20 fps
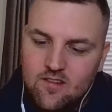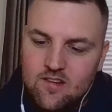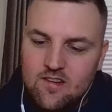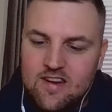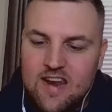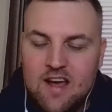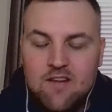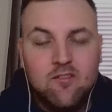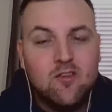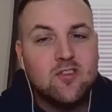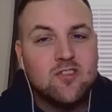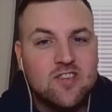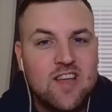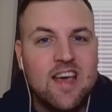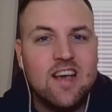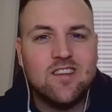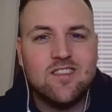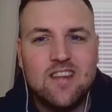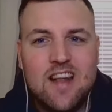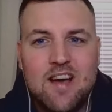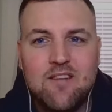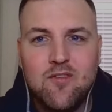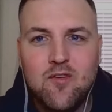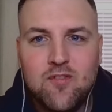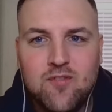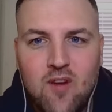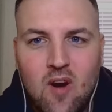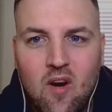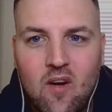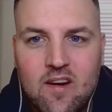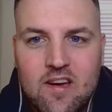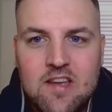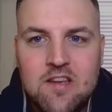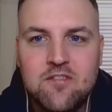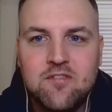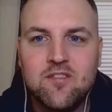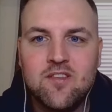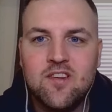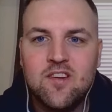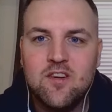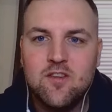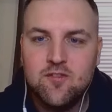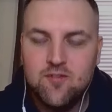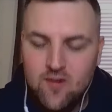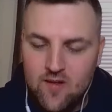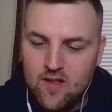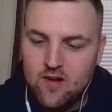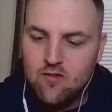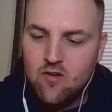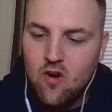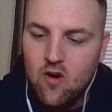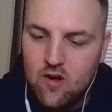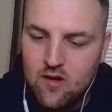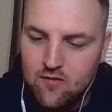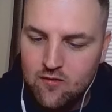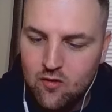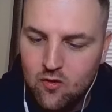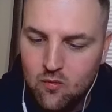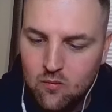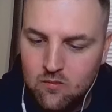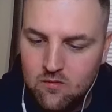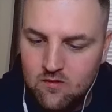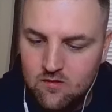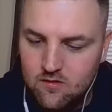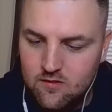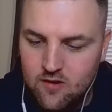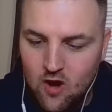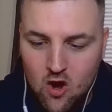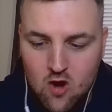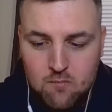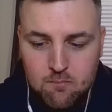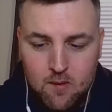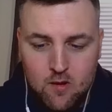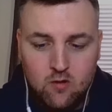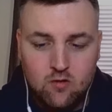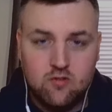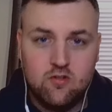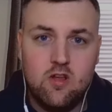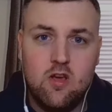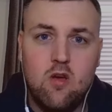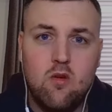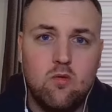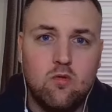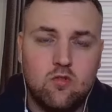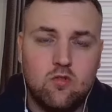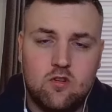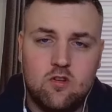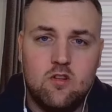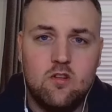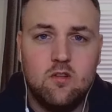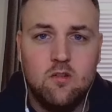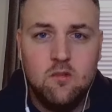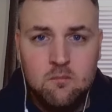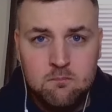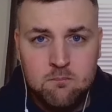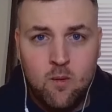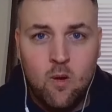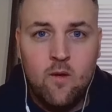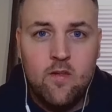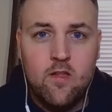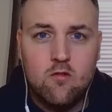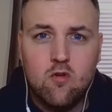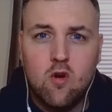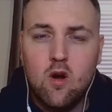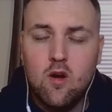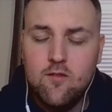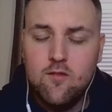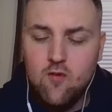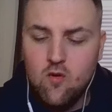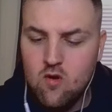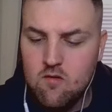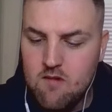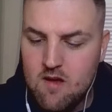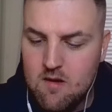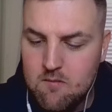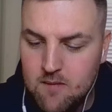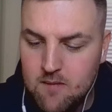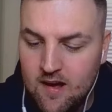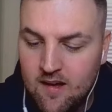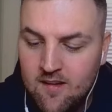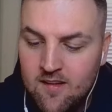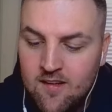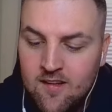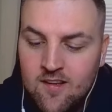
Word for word: Level six, level five for the rival. No boost used by the rival, remember.